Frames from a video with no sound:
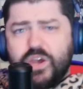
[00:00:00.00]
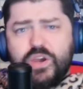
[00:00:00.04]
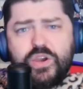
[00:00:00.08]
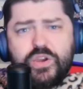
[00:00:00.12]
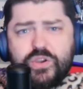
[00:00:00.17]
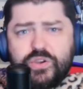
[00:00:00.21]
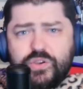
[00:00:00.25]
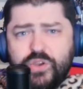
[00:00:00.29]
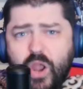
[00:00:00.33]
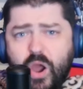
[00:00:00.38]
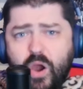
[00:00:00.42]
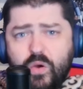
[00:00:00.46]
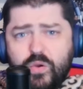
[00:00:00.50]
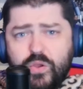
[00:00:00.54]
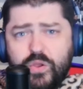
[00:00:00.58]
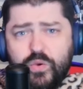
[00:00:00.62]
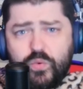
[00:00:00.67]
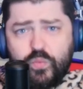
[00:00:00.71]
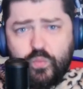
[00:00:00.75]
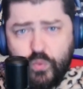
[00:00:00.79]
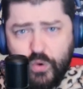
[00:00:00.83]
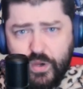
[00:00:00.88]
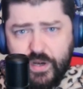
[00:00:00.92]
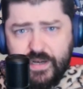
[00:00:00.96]
No, you
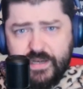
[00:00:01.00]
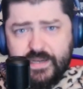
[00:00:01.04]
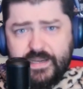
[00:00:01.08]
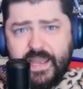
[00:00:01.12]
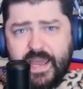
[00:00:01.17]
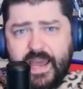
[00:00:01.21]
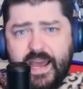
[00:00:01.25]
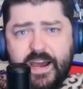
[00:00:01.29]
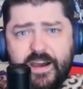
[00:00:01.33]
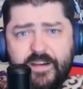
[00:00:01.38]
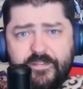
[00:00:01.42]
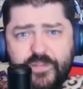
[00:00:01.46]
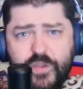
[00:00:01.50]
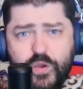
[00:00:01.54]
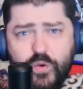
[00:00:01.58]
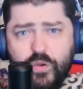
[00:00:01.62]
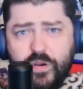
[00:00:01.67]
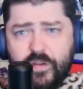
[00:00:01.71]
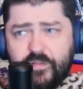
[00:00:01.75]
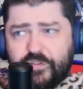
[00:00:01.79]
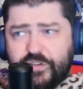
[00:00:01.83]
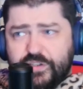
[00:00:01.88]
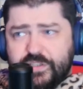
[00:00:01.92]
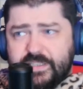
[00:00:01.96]
wouldn't have. You would
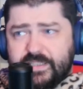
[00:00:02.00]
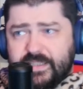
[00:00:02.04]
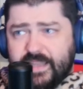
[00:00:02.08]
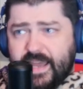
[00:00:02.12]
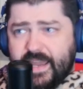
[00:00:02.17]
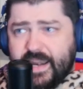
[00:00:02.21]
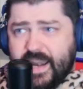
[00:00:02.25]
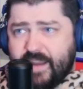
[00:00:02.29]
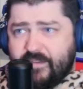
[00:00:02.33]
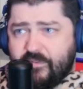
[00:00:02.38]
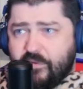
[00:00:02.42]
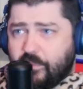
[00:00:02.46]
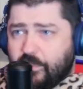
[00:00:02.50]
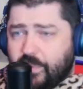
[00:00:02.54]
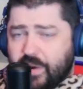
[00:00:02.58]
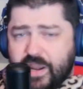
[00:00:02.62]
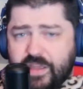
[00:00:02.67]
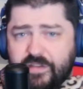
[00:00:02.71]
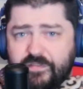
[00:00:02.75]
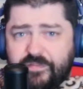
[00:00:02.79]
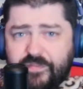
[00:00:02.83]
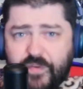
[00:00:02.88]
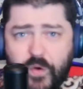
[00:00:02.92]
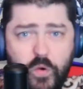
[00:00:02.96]
have just let
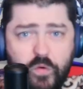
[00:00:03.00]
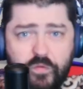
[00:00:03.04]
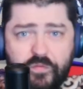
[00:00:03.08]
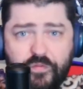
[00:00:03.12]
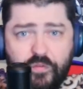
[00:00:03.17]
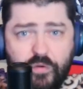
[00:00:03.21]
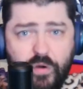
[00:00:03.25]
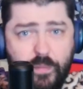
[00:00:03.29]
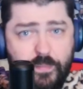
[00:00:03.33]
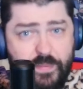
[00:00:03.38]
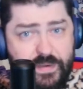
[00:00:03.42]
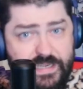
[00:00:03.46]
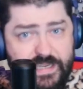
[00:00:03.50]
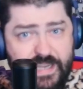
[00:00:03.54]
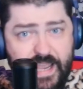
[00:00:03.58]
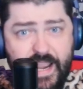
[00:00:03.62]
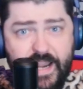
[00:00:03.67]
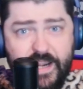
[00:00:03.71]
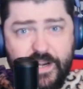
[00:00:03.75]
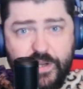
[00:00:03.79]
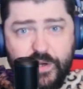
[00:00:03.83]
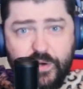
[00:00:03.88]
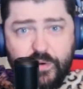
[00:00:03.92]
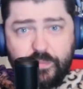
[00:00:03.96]
everybody vote for a
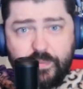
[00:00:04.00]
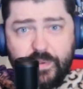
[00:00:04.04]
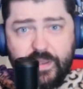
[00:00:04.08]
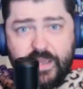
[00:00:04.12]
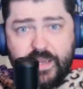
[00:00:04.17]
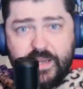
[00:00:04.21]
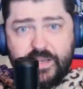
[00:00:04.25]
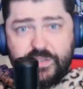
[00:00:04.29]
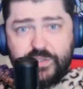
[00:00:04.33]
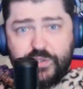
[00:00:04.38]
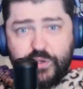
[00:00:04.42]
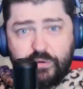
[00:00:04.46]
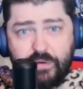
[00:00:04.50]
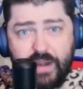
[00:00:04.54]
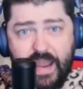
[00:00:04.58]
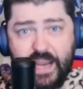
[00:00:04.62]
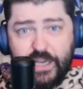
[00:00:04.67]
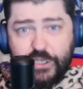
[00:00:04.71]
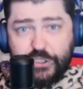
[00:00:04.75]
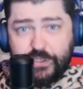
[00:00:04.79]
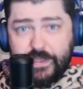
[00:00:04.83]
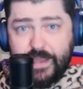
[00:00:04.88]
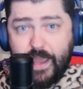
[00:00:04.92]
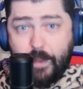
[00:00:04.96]
potato because you're
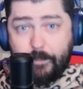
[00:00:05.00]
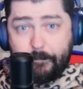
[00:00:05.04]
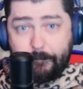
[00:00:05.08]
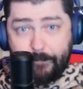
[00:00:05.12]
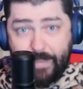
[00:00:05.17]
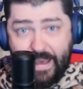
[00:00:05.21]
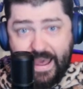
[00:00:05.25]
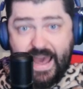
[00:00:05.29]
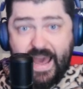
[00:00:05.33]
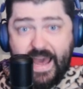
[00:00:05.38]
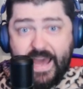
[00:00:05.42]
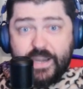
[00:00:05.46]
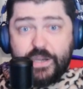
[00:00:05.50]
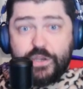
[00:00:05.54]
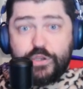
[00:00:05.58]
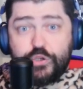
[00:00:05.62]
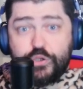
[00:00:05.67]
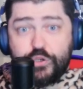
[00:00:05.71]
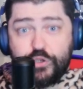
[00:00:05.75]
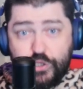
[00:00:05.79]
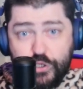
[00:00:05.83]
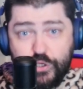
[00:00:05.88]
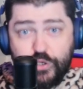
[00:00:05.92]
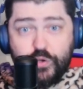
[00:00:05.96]
actually a
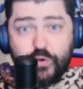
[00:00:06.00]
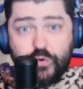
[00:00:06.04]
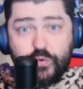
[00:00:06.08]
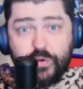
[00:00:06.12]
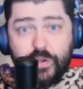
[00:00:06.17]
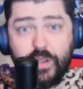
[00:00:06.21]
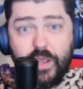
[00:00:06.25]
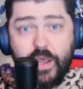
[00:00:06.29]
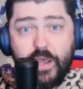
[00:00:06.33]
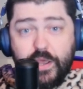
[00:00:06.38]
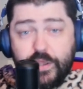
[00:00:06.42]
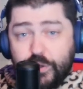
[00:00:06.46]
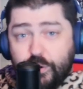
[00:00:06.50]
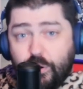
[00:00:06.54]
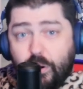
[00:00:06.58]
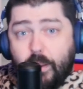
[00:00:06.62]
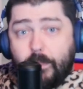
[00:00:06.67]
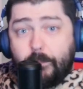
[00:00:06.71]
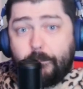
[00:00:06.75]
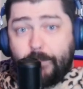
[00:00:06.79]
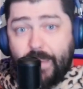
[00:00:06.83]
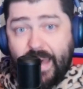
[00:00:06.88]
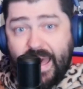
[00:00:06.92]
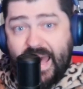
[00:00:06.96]
bad dude. You're a
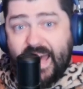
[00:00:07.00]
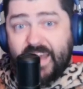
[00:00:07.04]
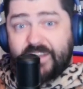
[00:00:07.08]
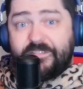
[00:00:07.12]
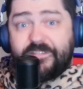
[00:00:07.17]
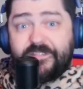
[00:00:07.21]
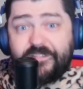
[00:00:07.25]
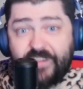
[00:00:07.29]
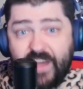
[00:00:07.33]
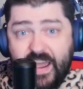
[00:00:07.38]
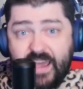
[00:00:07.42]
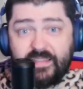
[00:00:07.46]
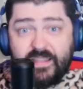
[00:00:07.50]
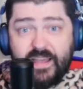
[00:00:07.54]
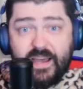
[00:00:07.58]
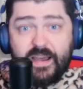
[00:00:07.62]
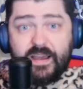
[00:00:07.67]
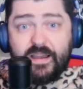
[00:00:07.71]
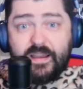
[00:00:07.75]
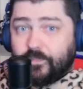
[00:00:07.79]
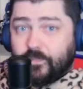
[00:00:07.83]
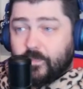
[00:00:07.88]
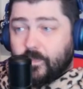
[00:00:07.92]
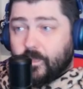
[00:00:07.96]
bad fella.
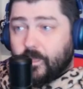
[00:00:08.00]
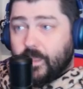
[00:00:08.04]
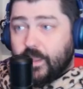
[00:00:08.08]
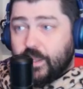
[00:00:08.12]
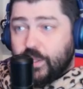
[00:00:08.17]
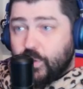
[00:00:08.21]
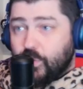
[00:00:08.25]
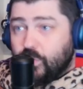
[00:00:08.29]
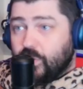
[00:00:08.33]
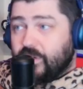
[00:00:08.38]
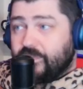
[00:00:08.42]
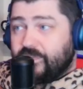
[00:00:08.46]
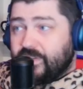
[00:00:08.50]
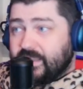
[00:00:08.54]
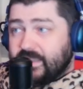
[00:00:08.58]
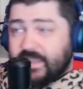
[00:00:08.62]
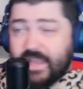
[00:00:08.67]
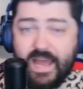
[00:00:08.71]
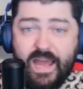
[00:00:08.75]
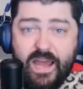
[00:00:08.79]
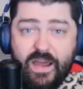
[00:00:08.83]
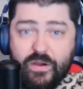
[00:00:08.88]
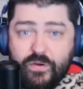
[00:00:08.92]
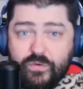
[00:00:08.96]
You would have
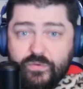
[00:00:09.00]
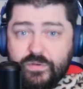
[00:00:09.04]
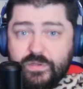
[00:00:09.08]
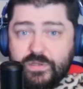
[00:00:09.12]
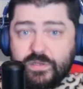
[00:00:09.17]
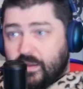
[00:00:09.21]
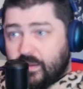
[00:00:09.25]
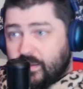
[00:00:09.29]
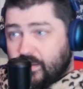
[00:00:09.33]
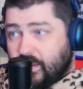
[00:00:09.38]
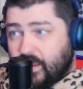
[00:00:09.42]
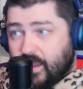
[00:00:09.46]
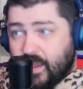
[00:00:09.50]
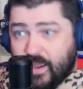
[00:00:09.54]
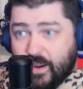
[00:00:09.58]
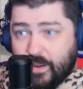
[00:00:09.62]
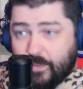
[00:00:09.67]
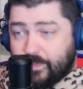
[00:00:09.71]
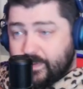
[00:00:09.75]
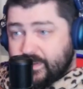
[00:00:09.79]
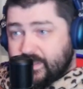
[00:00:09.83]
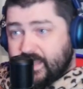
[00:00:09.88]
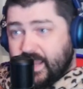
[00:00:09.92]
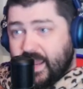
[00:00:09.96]
allowed a
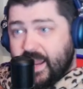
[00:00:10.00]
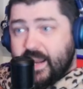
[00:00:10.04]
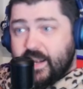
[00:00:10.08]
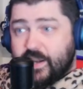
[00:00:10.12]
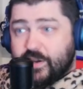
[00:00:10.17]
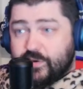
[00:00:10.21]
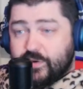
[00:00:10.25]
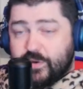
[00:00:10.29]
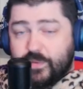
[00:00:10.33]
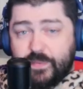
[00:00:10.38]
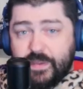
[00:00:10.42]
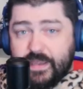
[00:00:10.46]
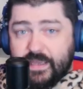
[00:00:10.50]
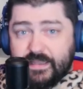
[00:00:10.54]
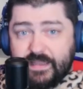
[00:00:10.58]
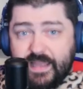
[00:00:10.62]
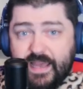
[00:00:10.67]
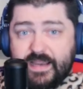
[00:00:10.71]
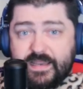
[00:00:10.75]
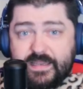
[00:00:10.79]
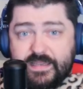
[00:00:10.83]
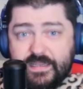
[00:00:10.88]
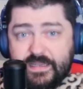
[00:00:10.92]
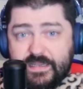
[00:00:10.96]
potato to be
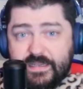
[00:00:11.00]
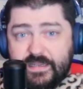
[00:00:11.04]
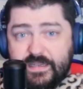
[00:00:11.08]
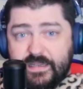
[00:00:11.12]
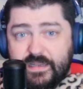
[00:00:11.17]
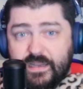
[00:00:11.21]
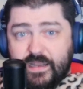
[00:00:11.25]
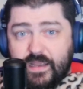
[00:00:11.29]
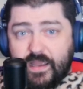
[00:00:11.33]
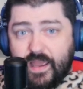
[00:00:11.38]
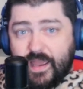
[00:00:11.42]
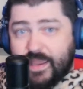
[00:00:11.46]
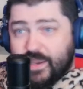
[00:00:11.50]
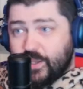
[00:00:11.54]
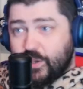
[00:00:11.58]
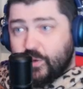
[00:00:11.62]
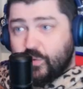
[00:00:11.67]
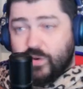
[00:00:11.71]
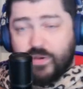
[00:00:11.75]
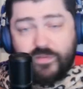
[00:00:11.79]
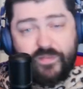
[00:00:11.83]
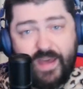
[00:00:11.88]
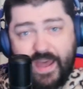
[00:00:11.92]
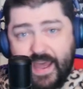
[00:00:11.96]
elected and you
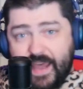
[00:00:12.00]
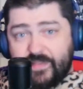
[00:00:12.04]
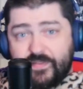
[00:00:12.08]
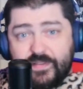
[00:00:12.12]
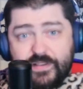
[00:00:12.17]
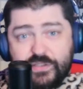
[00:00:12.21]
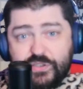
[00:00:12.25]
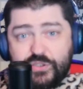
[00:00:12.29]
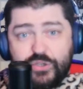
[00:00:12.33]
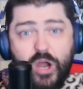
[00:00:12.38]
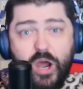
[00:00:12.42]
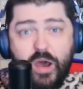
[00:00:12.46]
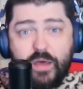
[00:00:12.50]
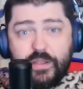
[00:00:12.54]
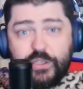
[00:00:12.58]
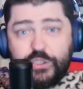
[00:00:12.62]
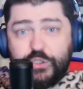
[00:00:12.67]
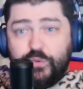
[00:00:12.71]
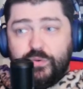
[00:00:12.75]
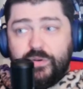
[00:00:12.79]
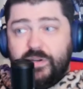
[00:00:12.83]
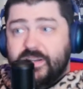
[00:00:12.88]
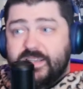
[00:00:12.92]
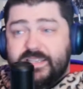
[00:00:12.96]
would have had this knowledge.
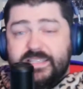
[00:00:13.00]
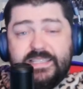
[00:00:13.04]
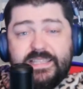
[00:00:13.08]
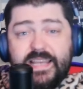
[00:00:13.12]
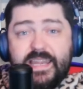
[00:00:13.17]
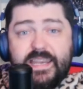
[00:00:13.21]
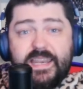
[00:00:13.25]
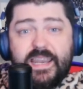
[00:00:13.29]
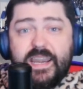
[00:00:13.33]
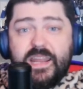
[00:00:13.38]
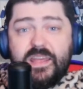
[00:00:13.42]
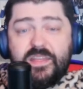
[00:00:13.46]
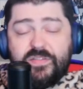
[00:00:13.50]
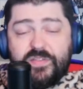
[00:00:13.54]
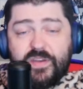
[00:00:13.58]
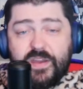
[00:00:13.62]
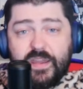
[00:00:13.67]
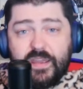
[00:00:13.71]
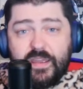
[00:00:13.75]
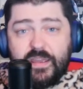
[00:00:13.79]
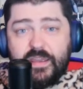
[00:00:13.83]
You wouldn't have said anything